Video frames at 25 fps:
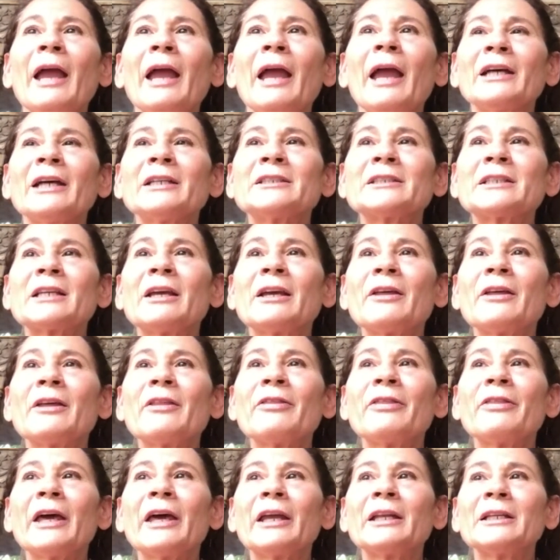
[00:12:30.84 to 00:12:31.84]
I ask
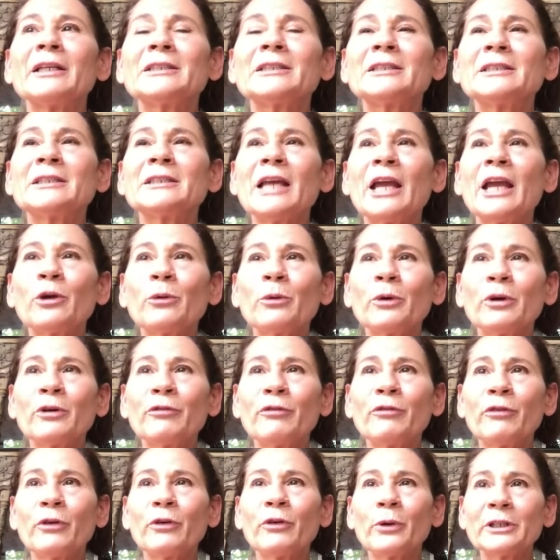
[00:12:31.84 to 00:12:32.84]
that a
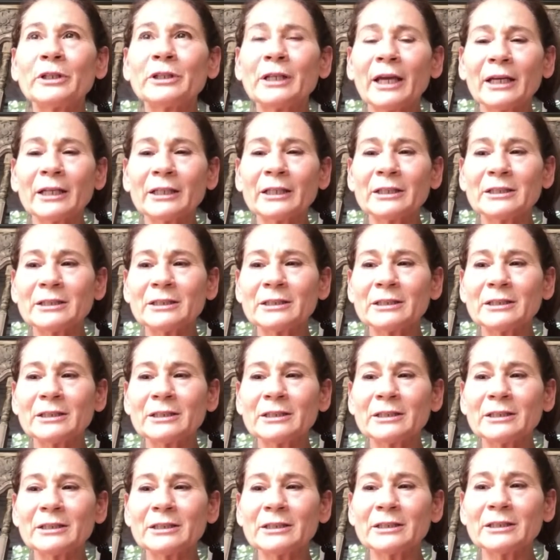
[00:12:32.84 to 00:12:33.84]
sacred vortex
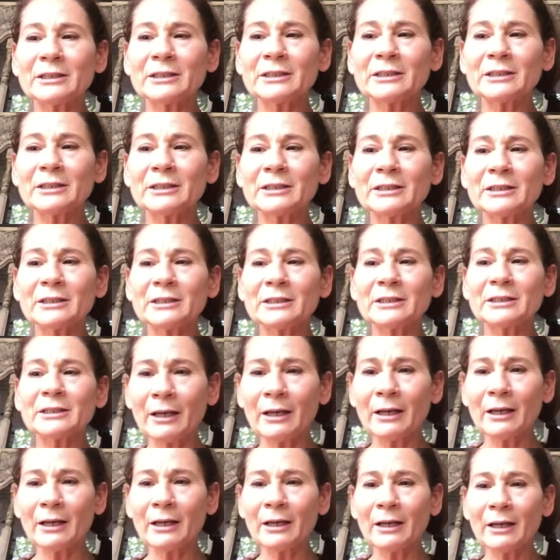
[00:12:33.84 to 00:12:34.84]
that
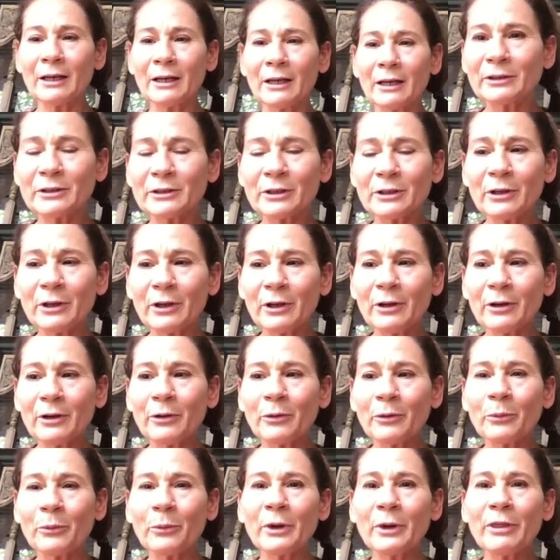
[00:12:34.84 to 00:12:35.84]
is in
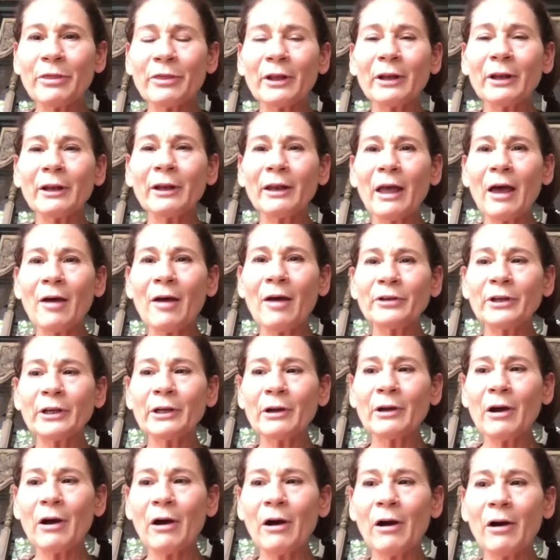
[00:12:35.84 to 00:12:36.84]
alignment with
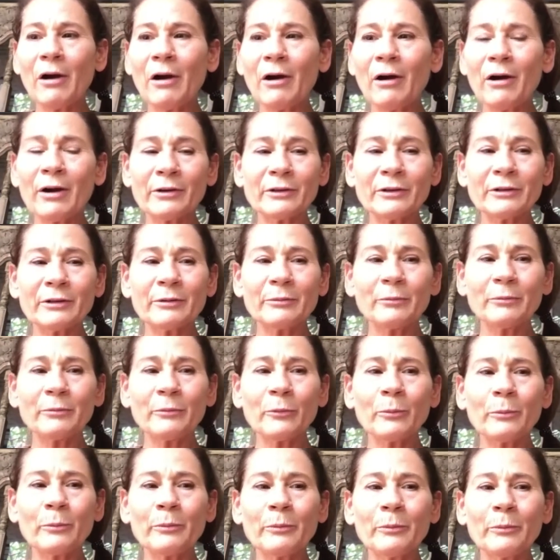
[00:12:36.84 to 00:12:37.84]
the loving
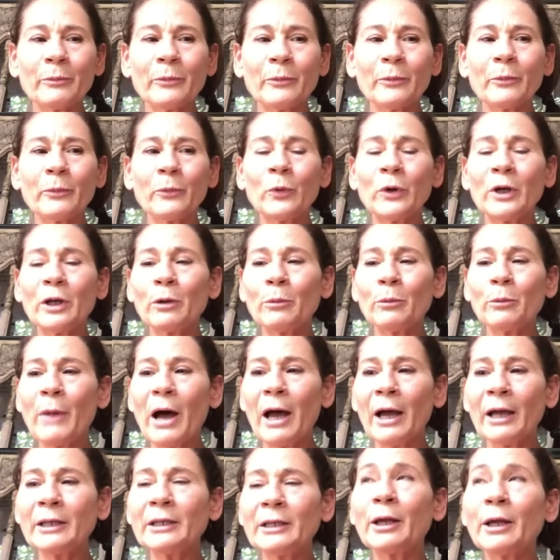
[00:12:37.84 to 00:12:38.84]
heart,
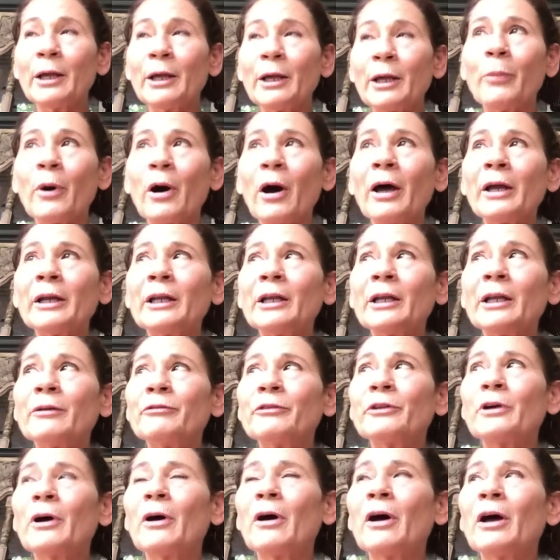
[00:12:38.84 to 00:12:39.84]
will, mind, and
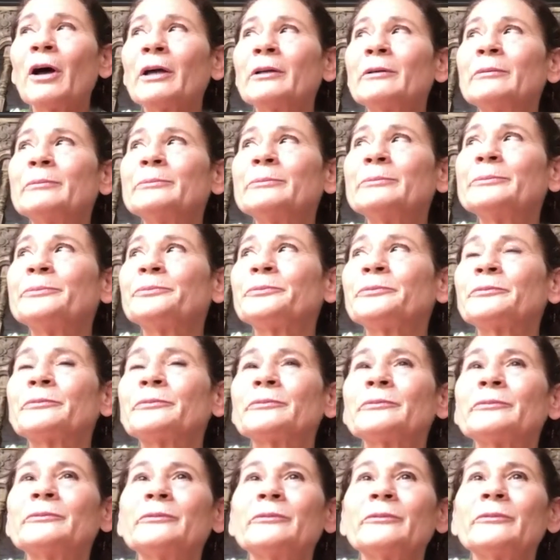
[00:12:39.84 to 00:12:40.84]
body of God
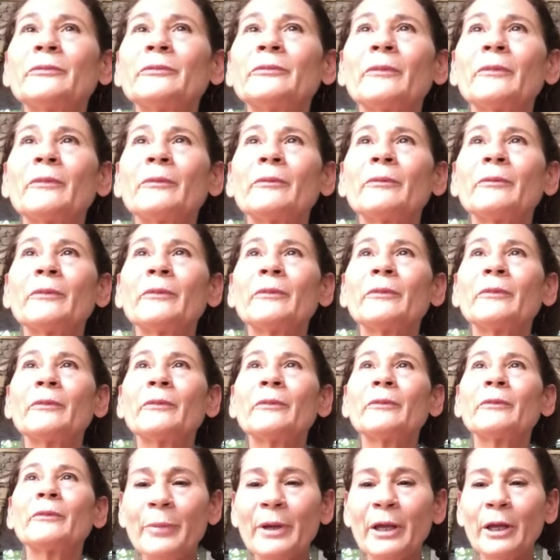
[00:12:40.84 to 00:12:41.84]

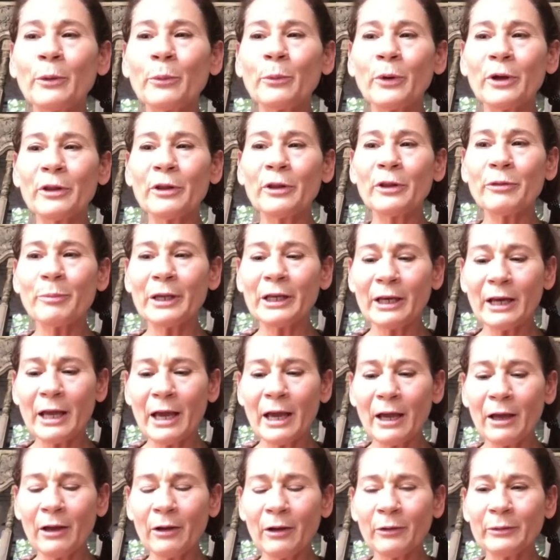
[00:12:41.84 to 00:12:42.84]
to come be with
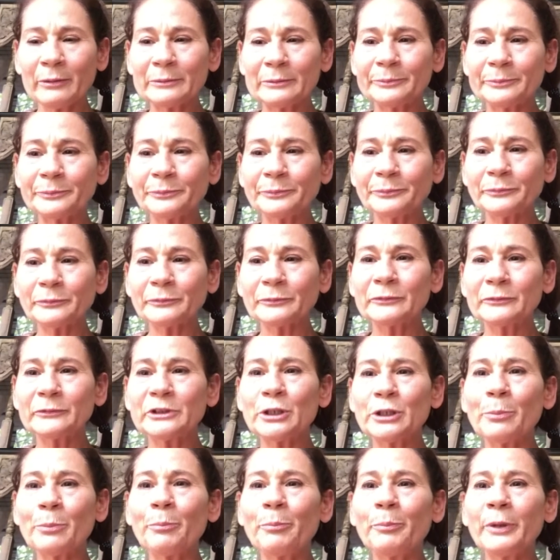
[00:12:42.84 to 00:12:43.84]
me now,
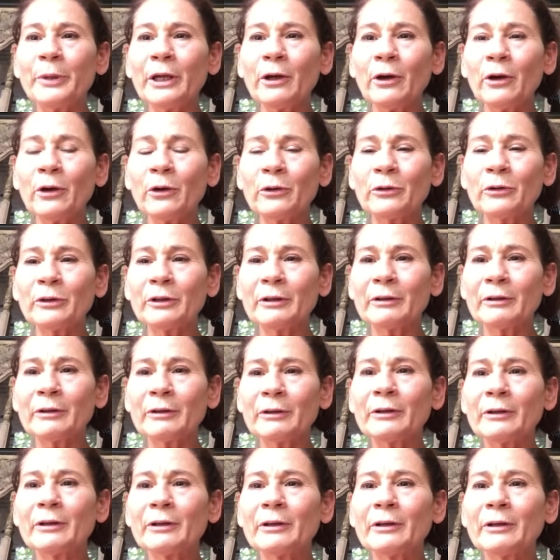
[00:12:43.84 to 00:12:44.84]
to
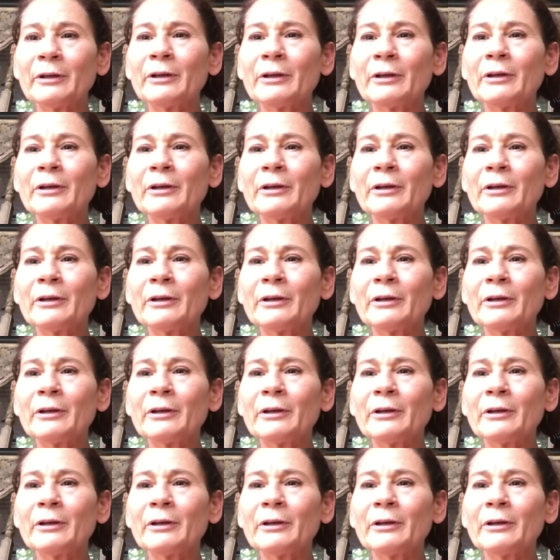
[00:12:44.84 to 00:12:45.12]
build